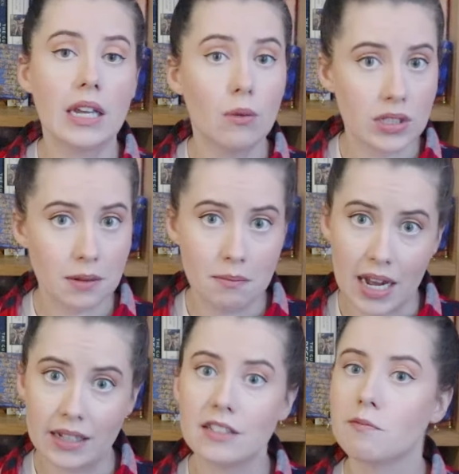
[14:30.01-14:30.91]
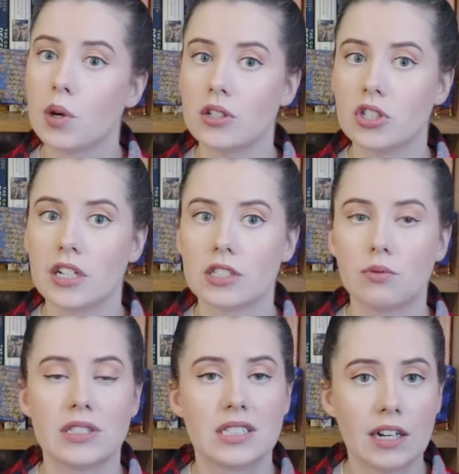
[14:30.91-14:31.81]
It was a massive project
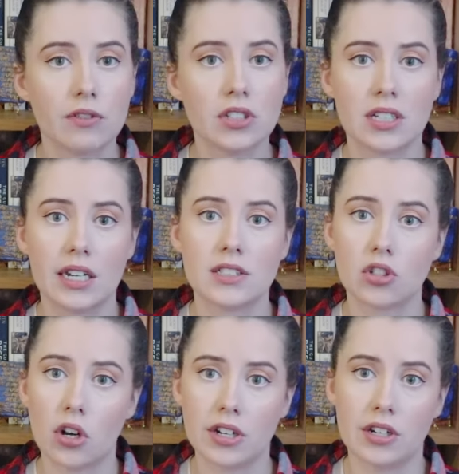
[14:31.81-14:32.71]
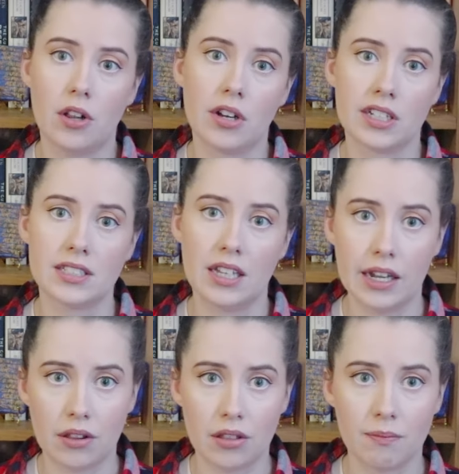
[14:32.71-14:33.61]
with several sites dotted along its
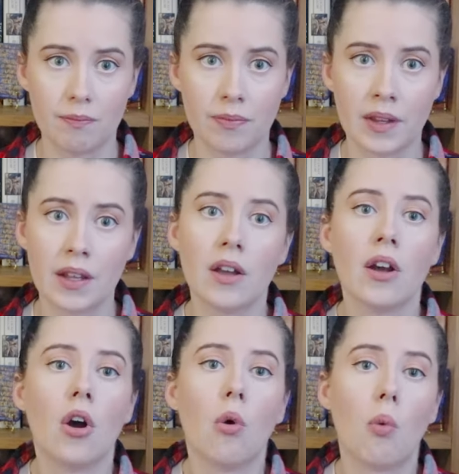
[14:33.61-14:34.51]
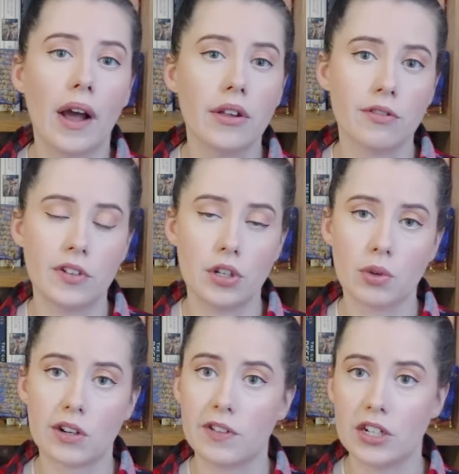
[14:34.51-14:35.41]
length. While the
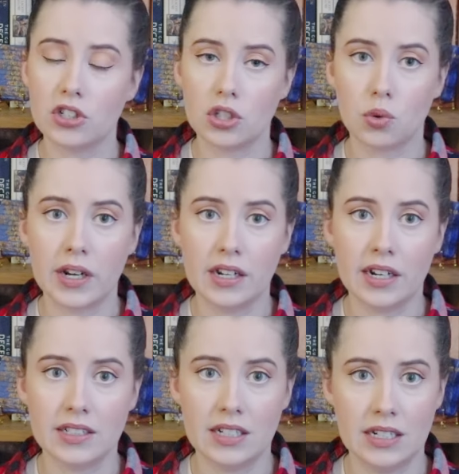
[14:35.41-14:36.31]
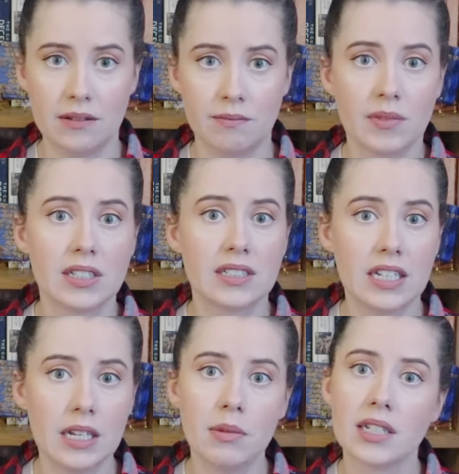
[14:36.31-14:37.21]
fieldwork finished in 2019, the
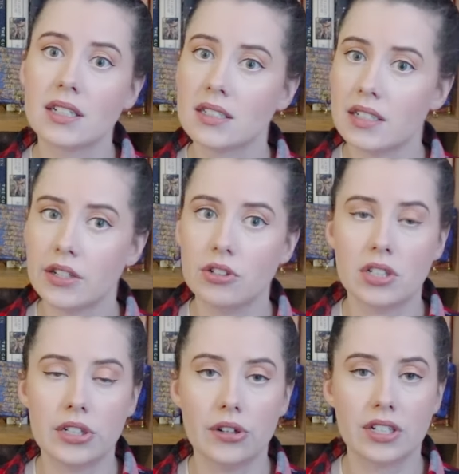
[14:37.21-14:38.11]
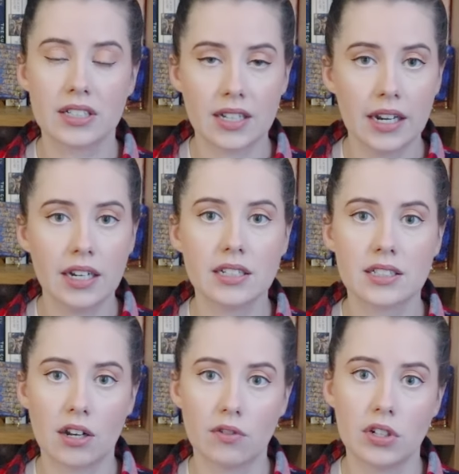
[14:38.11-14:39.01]
scheme has continued to yield exciting
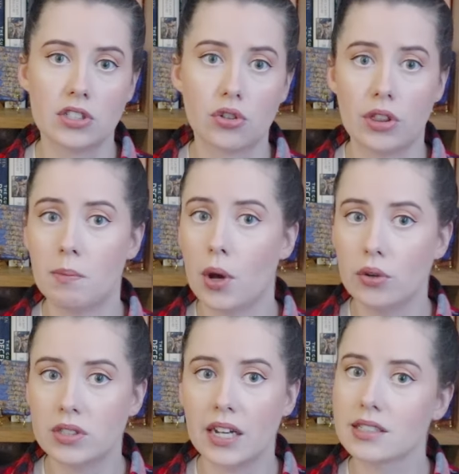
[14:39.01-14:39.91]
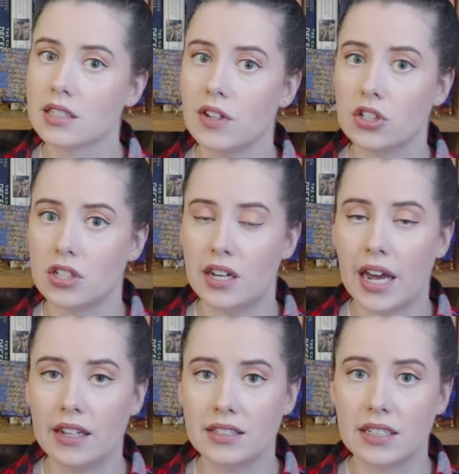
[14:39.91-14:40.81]
discoveries during the post-excavation
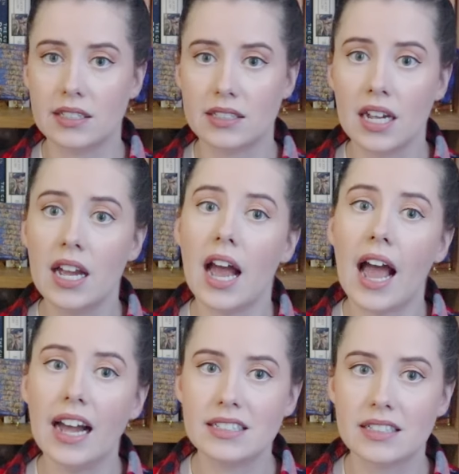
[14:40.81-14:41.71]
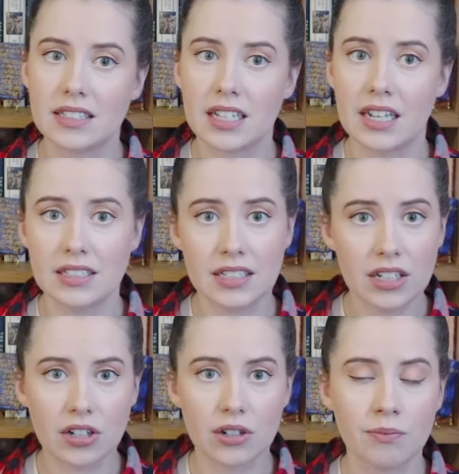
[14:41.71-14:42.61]
analysis, as is the case
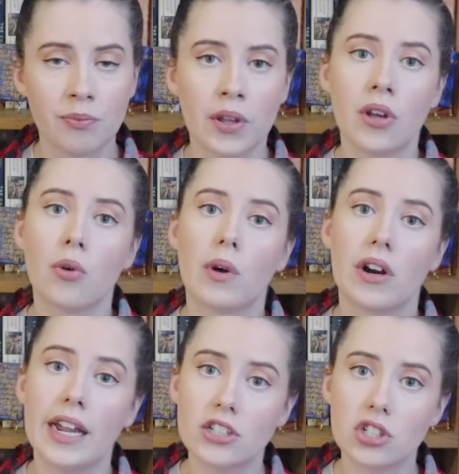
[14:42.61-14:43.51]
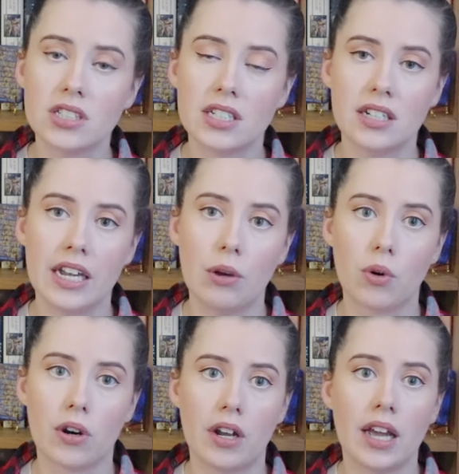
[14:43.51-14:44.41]
here, where ancient DNA
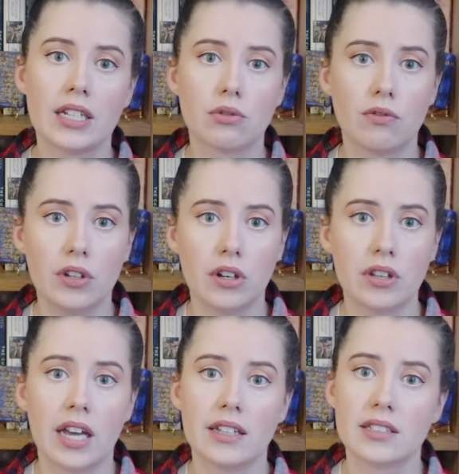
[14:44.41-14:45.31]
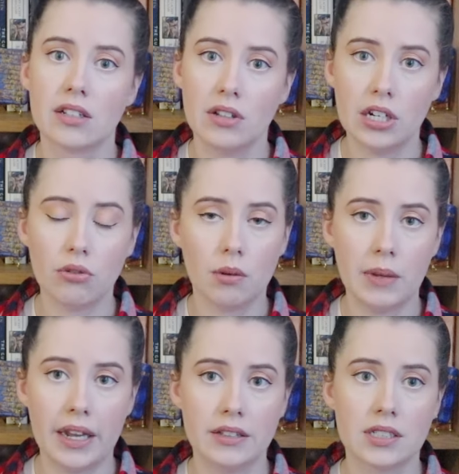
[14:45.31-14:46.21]
work has revealed that skeletal
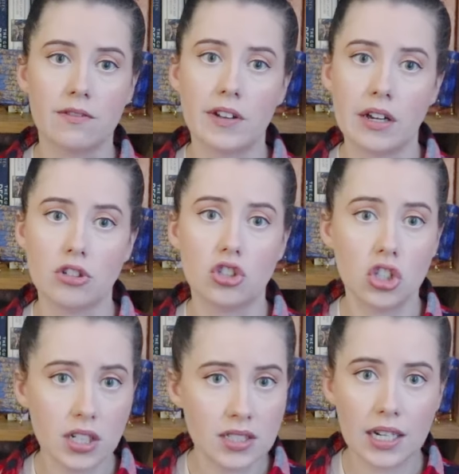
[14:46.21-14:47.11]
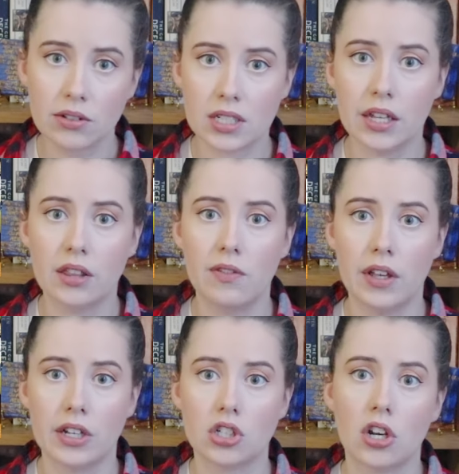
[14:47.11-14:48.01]
remains found just outside the
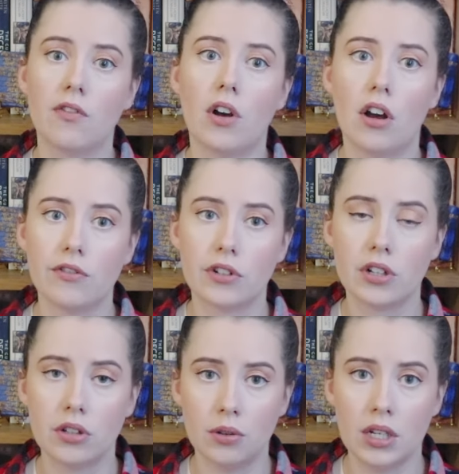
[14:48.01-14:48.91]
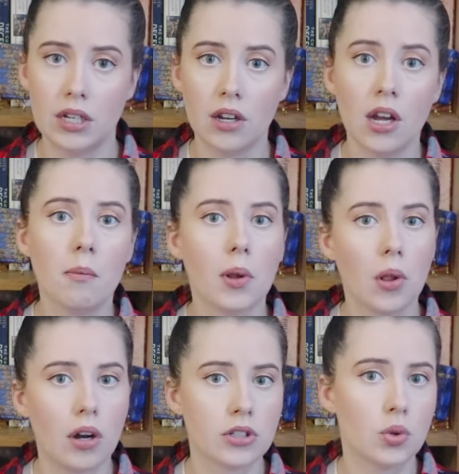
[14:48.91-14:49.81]
village of Offord Clooney
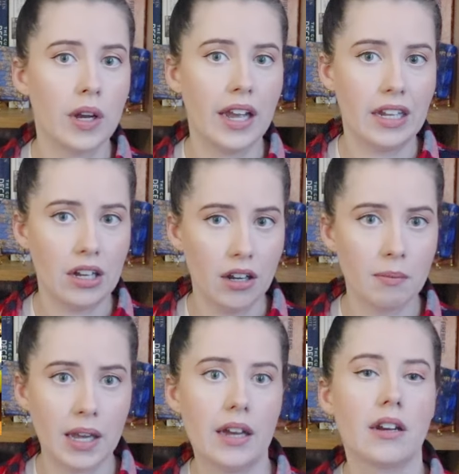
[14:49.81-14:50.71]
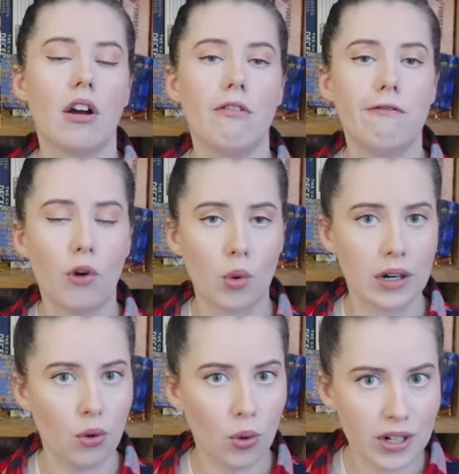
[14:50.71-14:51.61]
belong to a young man of
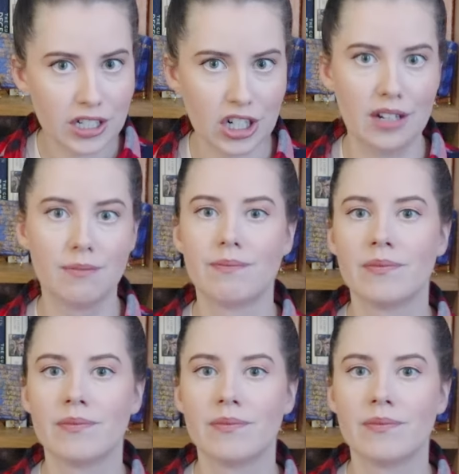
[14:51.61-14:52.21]
foreign origin.